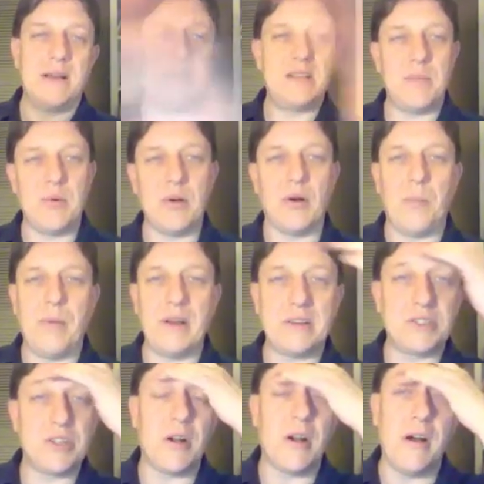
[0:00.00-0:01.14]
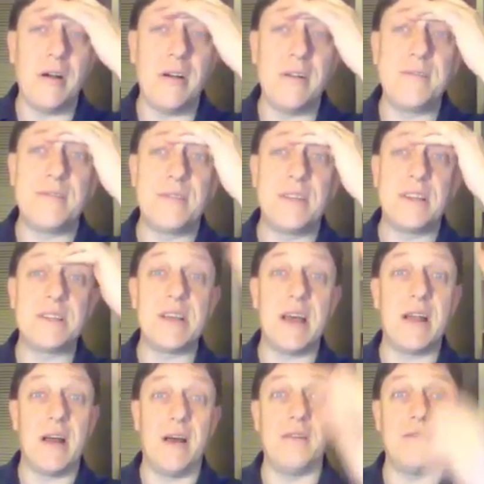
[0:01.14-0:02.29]
a typical picture of the
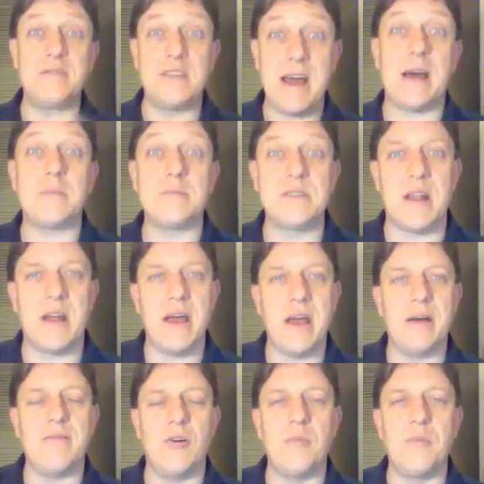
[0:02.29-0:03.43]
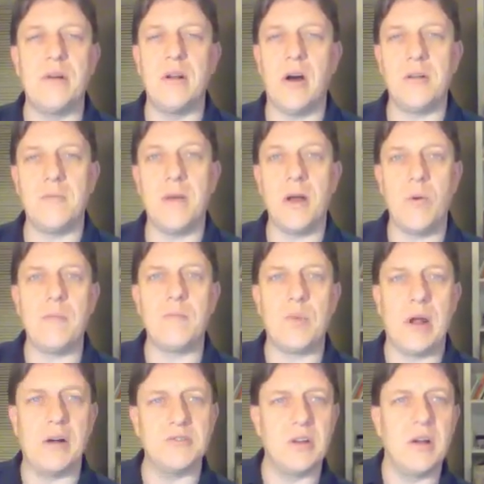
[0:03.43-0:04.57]
set of tabs that I have open on my web
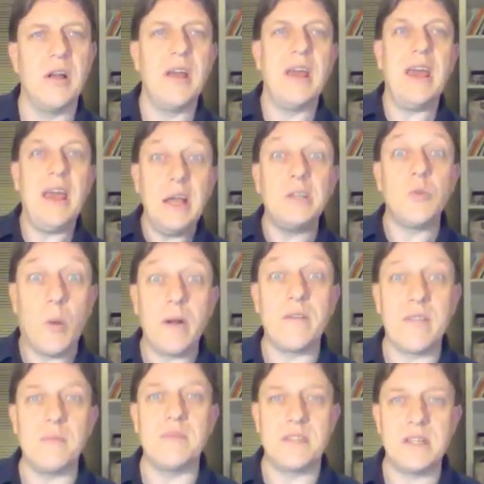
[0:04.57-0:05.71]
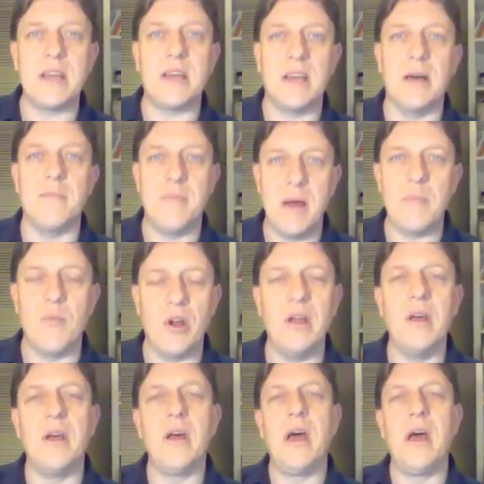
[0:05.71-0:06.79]
browser. Each one of them is taking up memory.